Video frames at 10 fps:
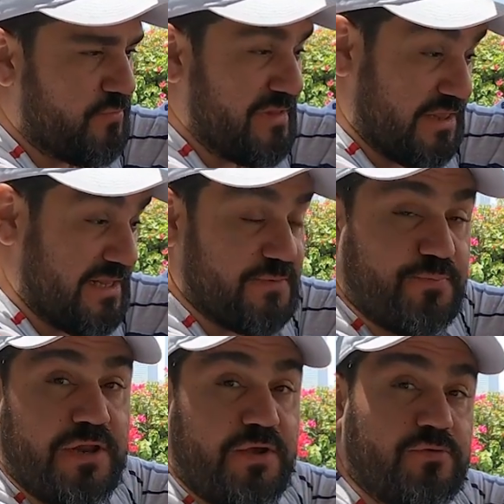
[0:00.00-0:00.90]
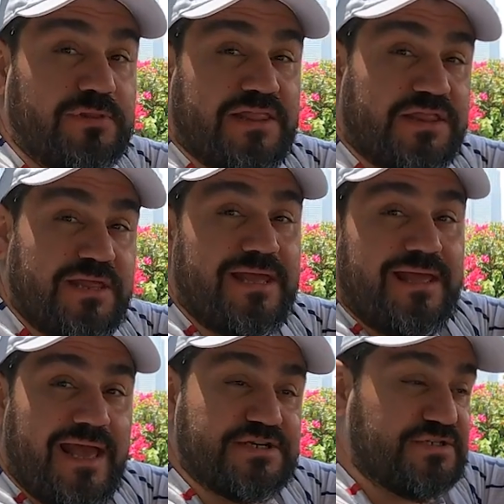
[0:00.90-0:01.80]
That's pretty cool. That's
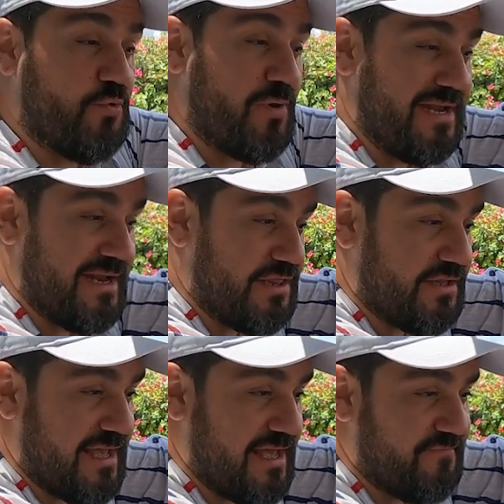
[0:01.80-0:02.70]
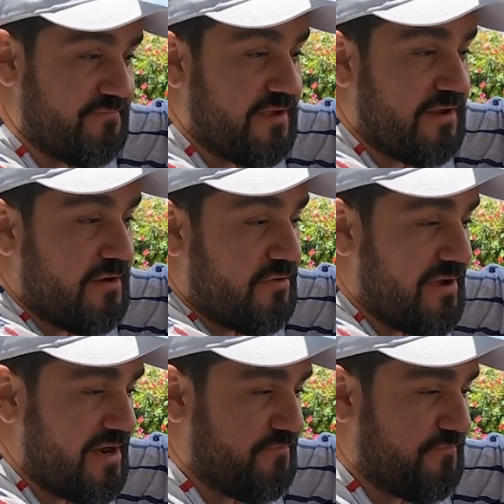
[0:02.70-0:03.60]
actually quite nice to have
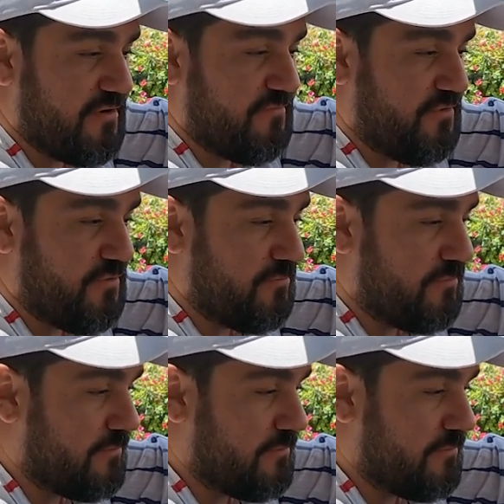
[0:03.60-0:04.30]
right in front of you.